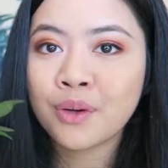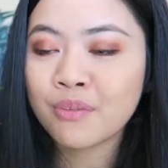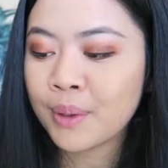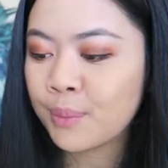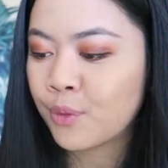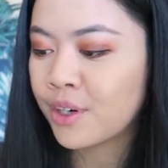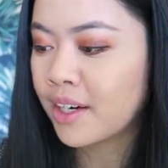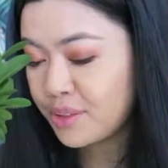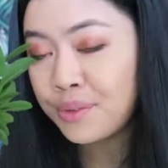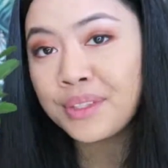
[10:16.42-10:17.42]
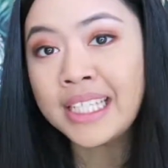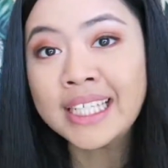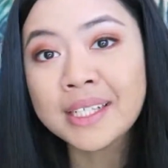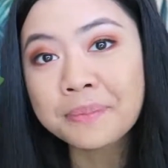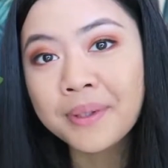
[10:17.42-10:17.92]
one of my more
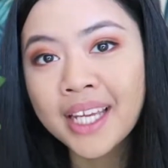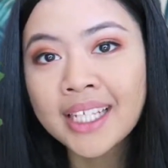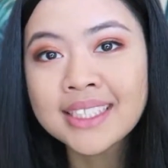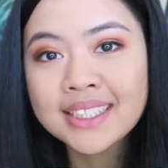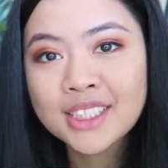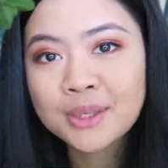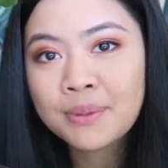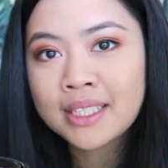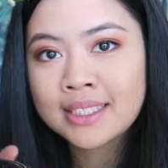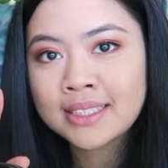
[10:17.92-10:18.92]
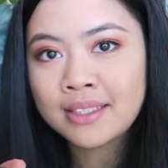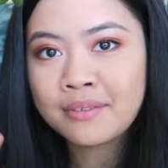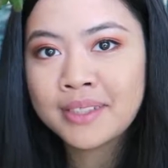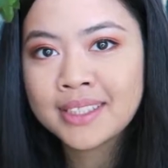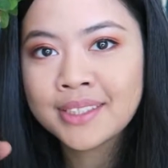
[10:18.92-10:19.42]
unique plants just because
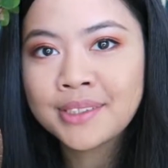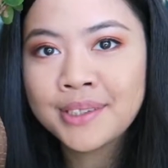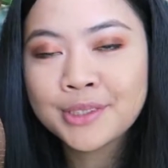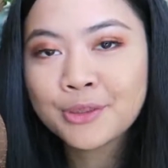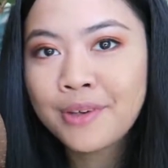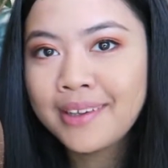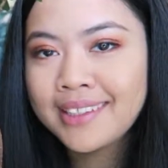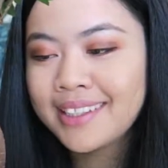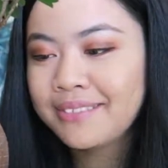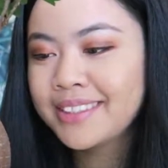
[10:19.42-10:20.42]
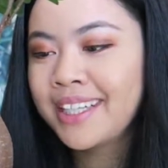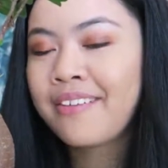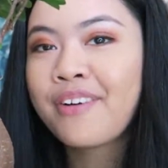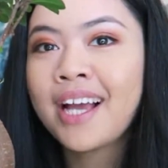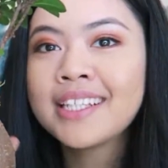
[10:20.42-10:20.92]
of its little trunk, which I
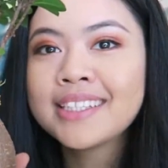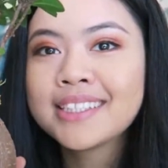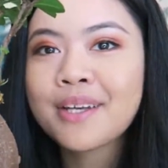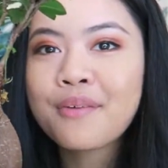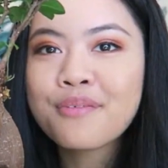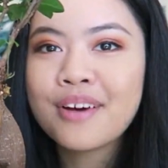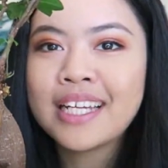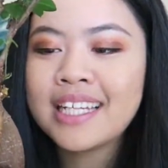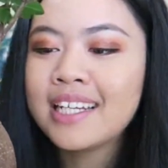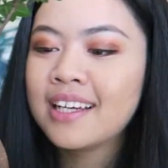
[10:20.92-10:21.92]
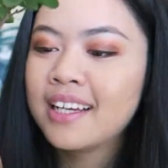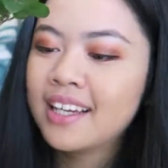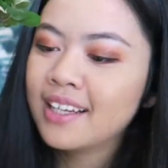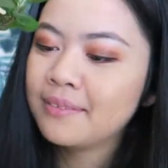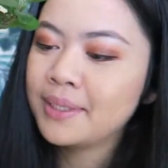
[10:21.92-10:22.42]
find so funny
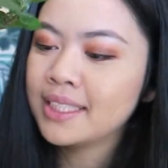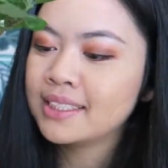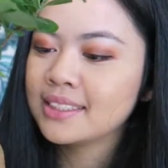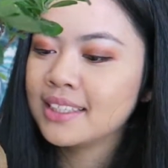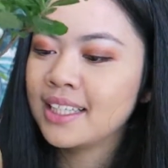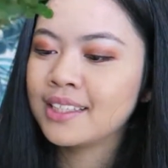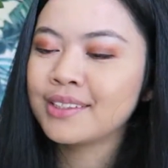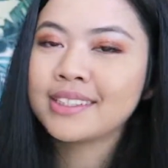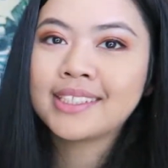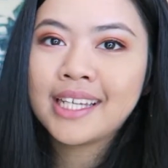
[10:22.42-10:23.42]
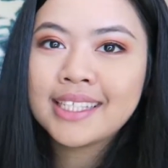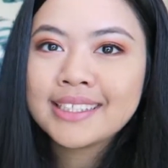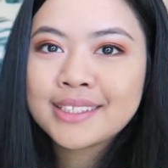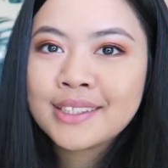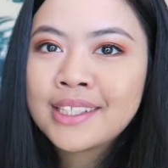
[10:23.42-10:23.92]
because it looks like
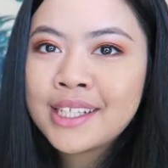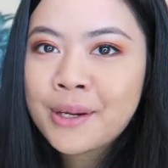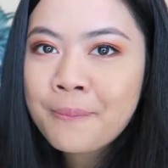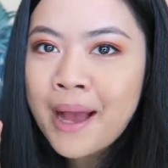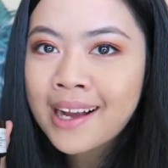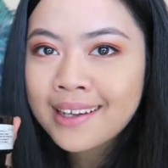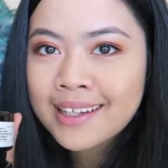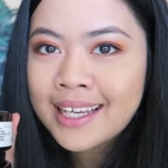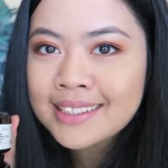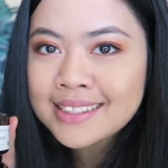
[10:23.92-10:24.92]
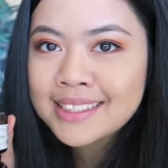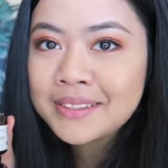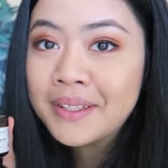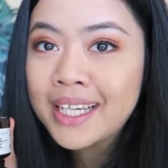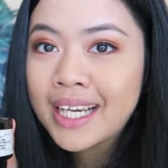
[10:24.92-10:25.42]
it's turning your back against
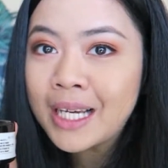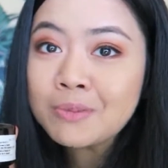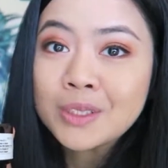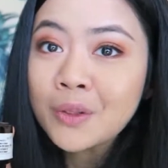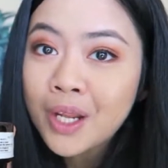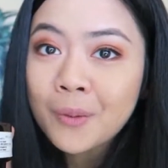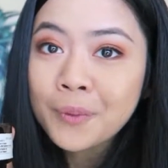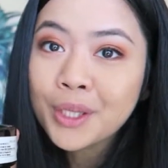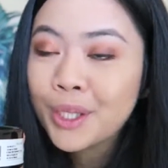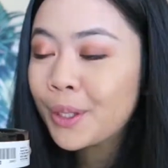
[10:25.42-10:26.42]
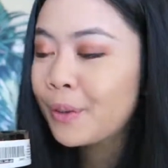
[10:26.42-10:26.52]
you, like I'm so done with